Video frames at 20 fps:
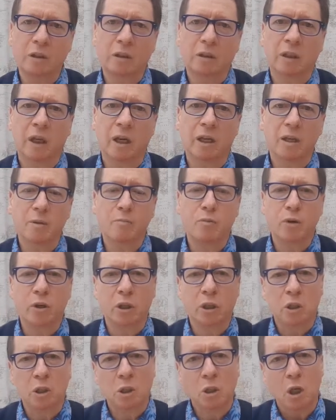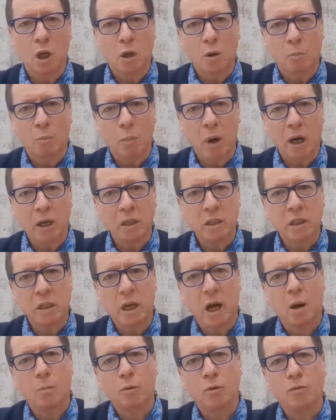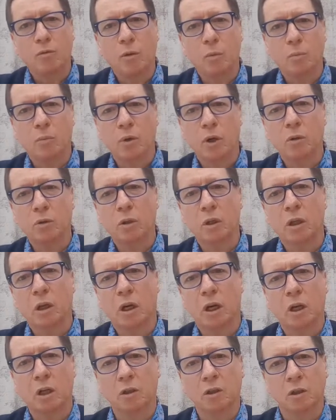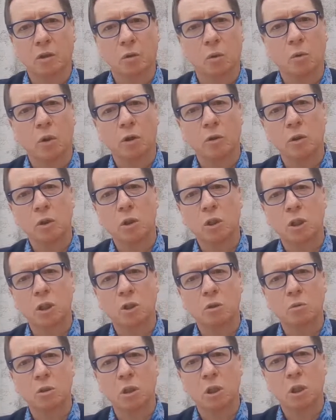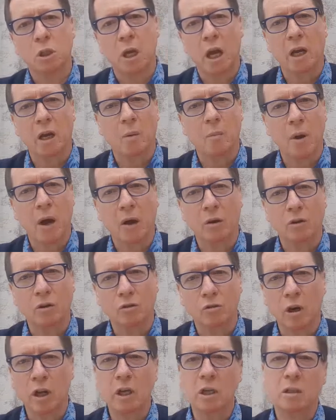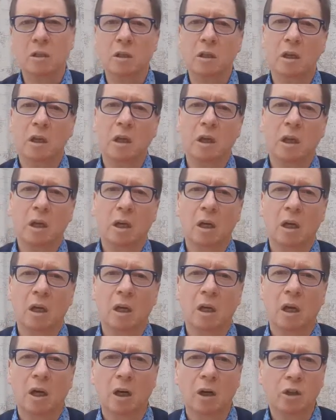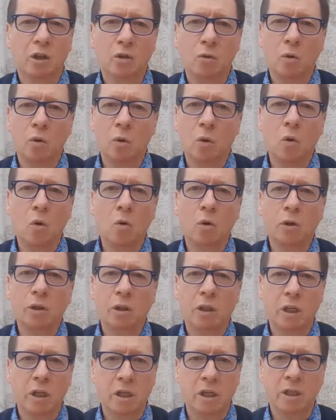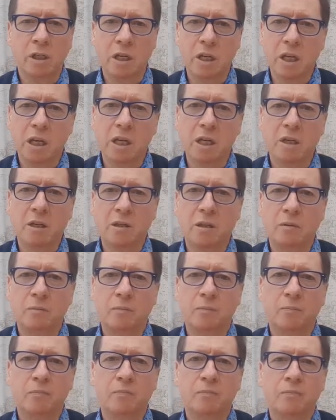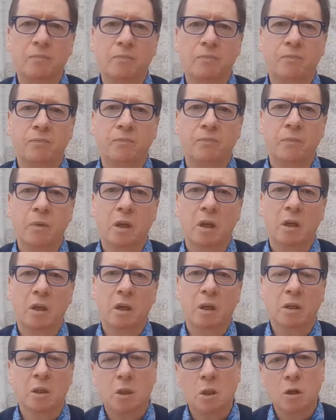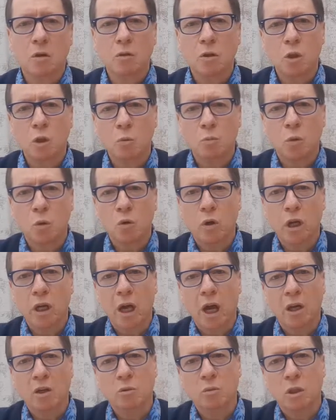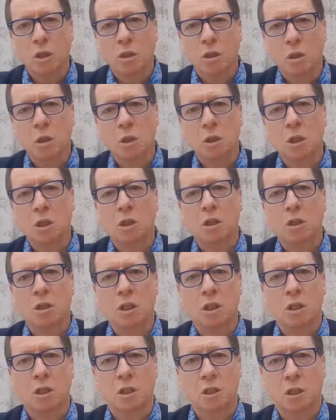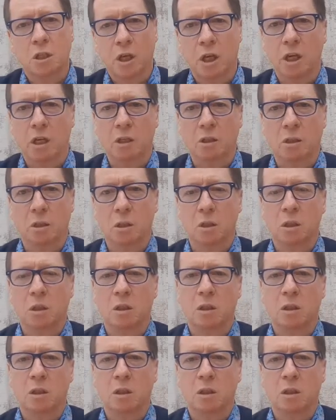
And he brings binding up of the broken hearted, all those things we sang about, great Are you Lord indeed? And so this morning, as we consider these things,